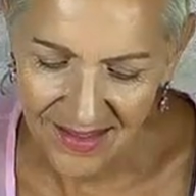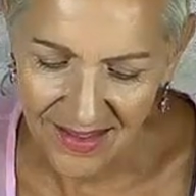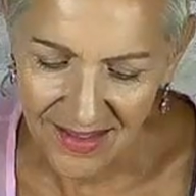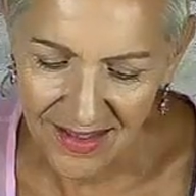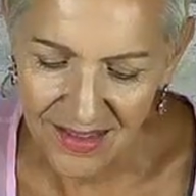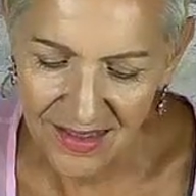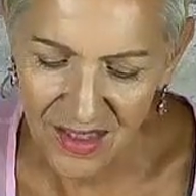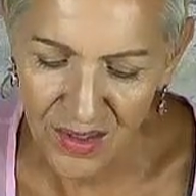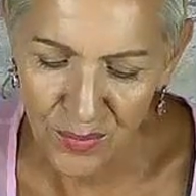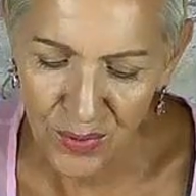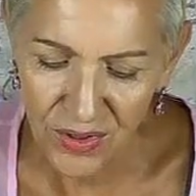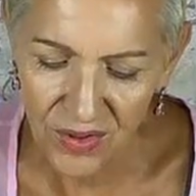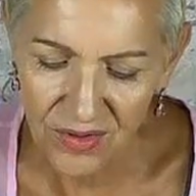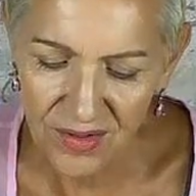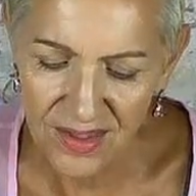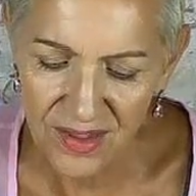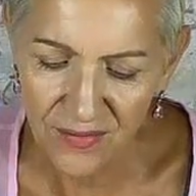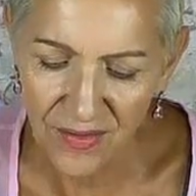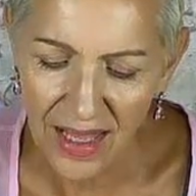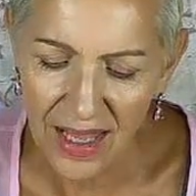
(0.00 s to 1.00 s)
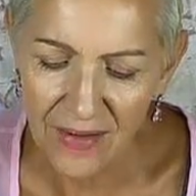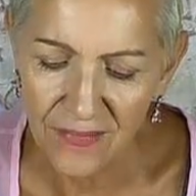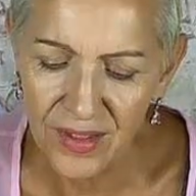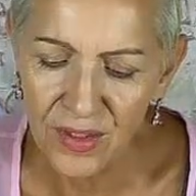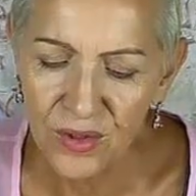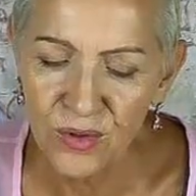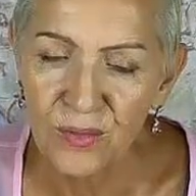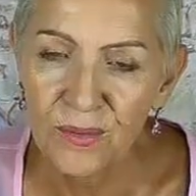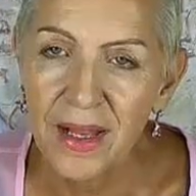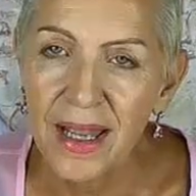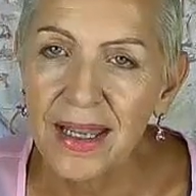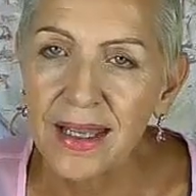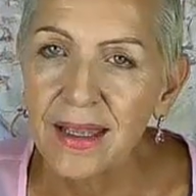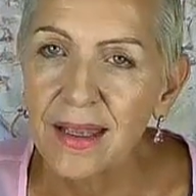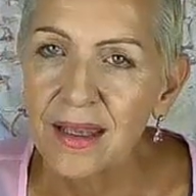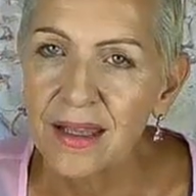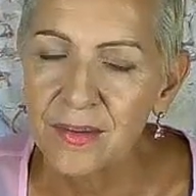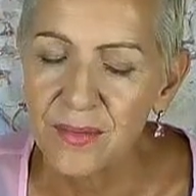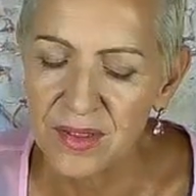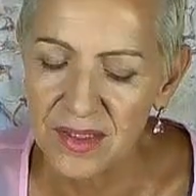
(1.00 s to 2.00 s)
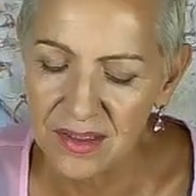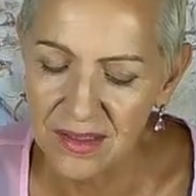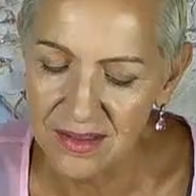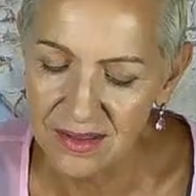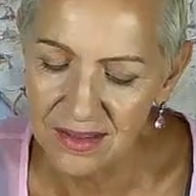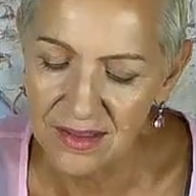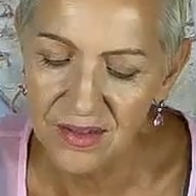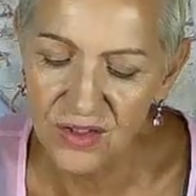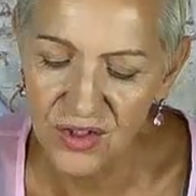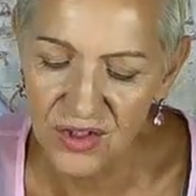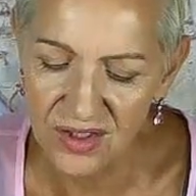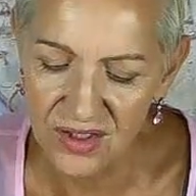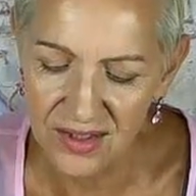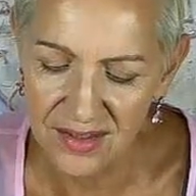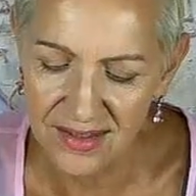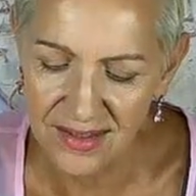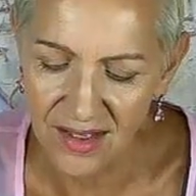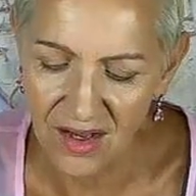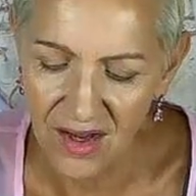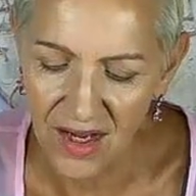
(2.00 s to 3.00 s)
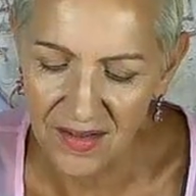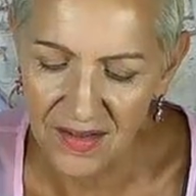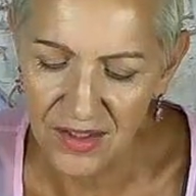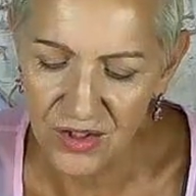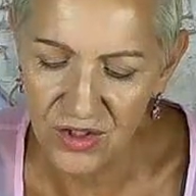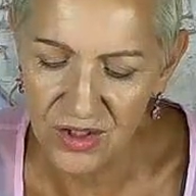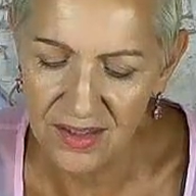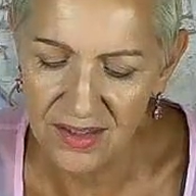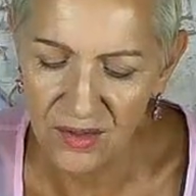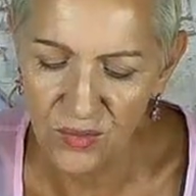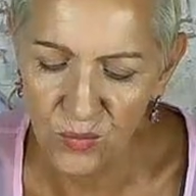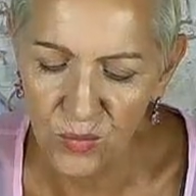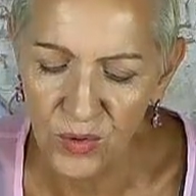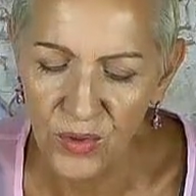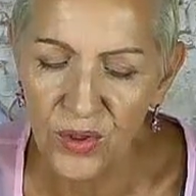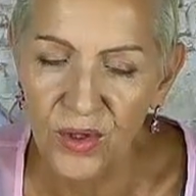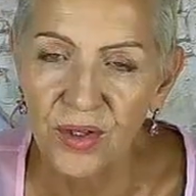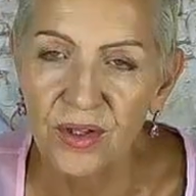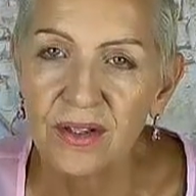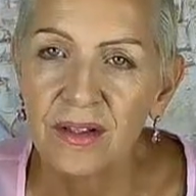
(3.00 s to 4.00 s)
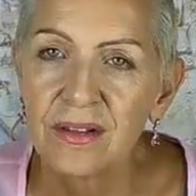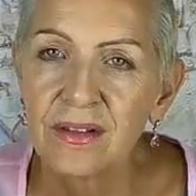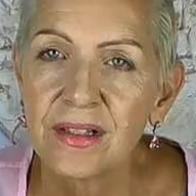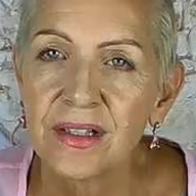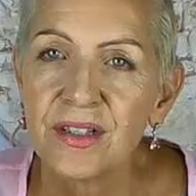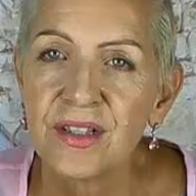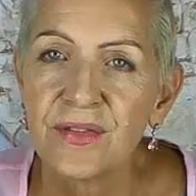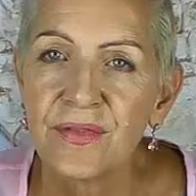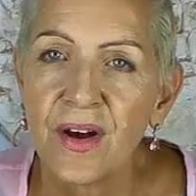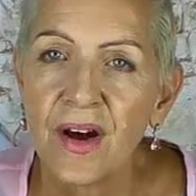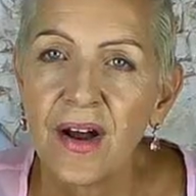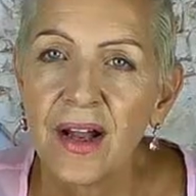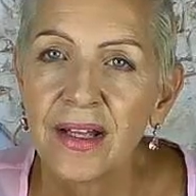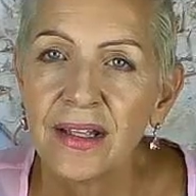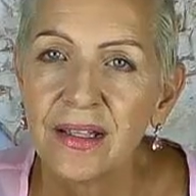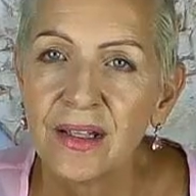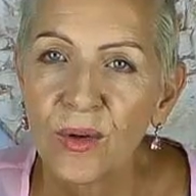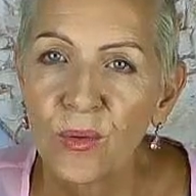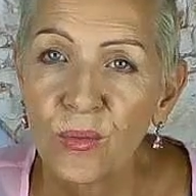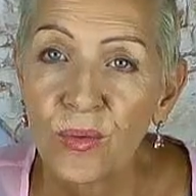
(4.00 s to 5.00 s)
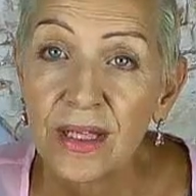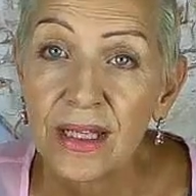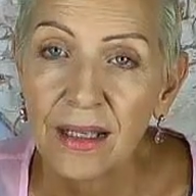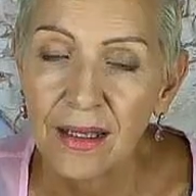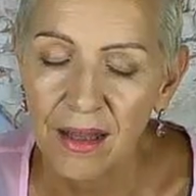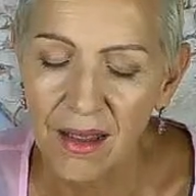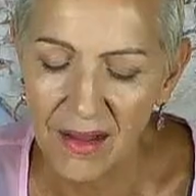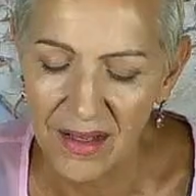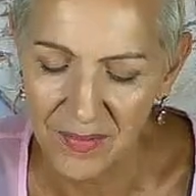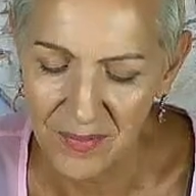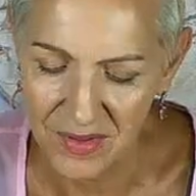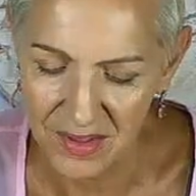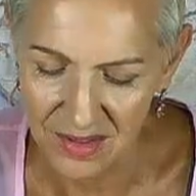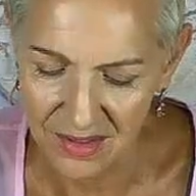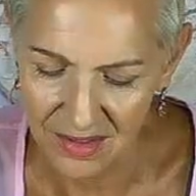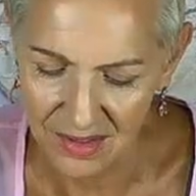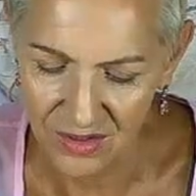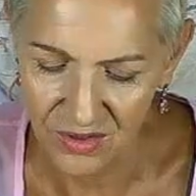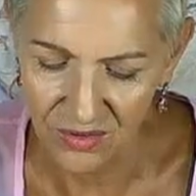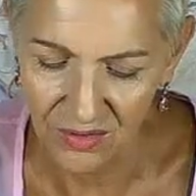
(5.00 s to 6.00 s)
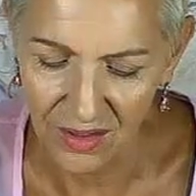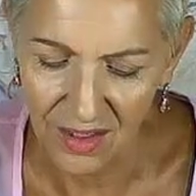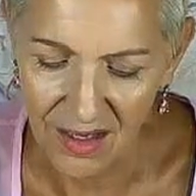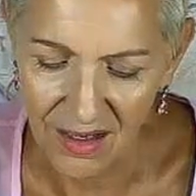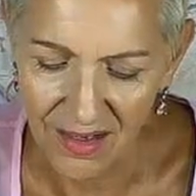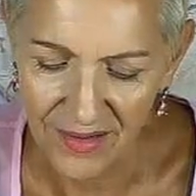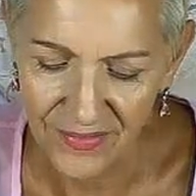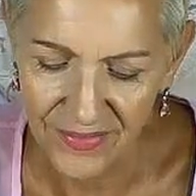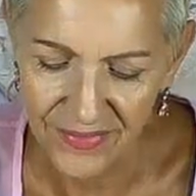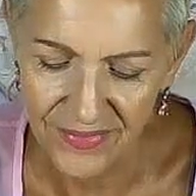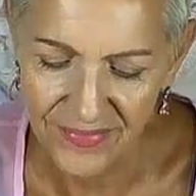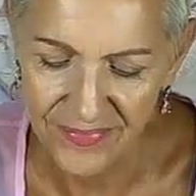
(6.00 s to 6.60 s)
And the appearance of havoc or mayhem is just a sign that she's at work on a divine realignment in your life.